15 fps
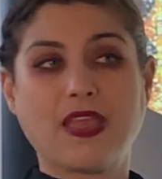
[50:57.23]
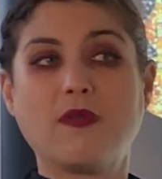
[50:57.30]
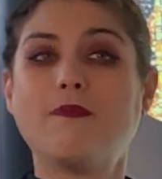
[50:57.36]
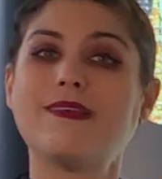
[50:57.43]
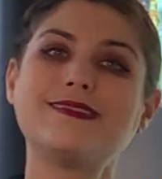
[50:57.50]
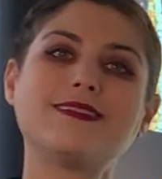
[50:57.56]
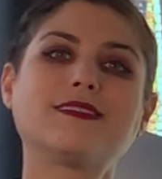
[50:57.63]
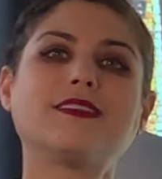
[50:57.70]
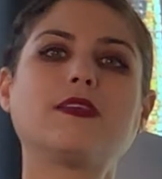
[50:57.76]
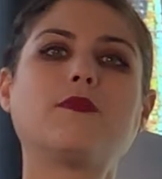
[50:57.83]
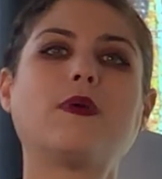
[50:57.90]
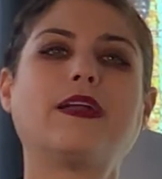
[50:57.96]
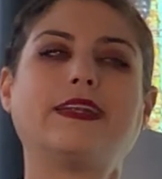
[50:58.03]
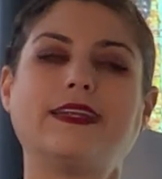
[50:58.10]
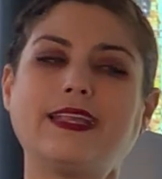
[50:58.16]
And basically
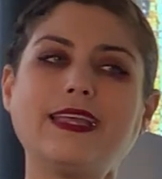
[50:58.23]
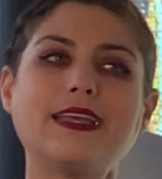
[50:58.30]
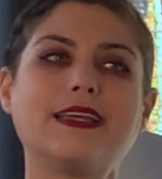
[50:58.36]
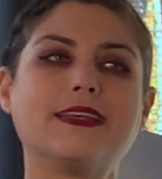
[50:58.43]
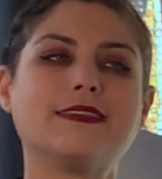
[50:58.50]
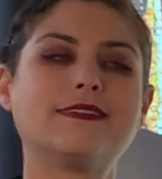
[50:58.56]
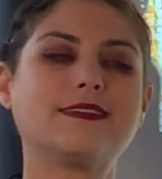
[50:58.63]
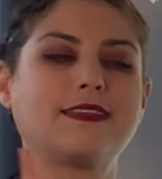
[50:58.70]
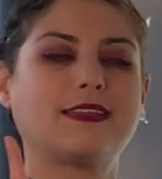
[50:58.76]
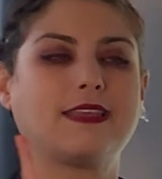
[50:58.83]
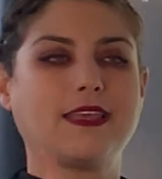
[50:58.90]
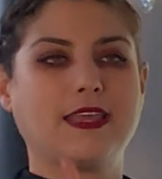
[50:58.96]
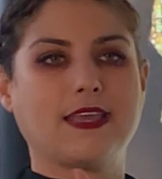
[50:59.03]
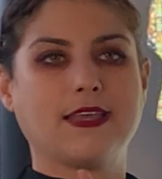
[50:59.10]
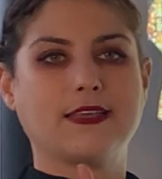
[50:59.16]
what it is,
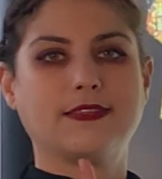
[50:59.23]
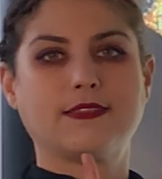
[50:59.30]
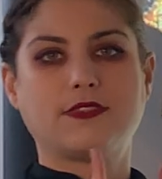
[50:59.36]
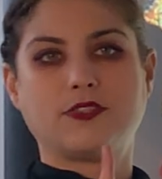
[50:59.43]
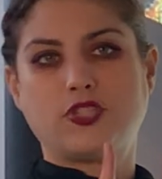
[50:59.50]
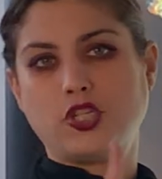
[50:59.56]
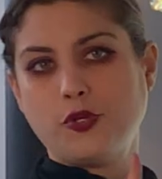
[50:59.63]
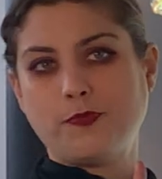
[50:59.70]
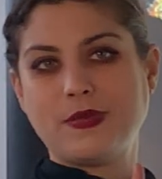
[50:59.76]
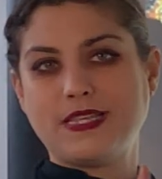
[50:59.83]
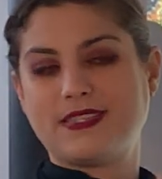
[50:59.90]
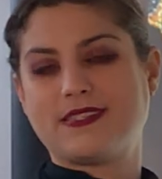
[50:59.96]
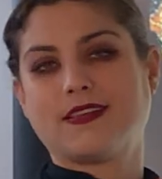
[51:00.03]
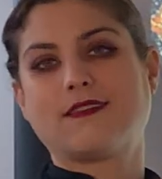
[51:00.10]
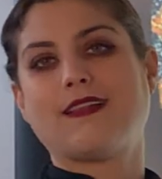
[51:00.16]
is two
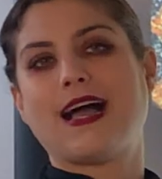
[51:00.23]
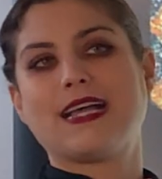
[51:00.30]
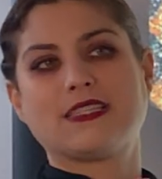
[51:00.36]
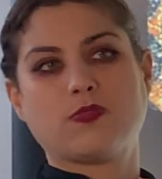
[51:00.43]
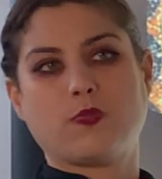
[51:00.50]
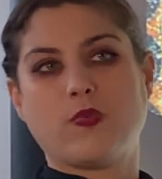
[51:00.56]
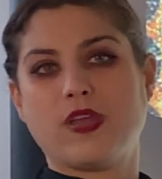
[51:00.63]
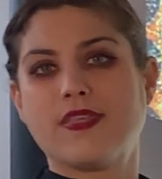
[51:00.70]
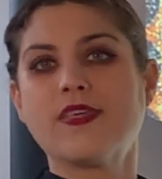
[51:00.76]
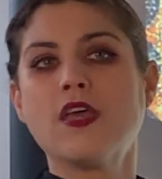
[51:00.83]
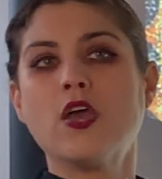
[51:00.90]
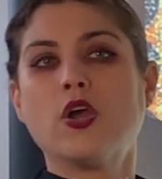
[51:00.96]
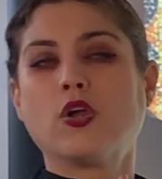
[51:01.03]
pieces of glass with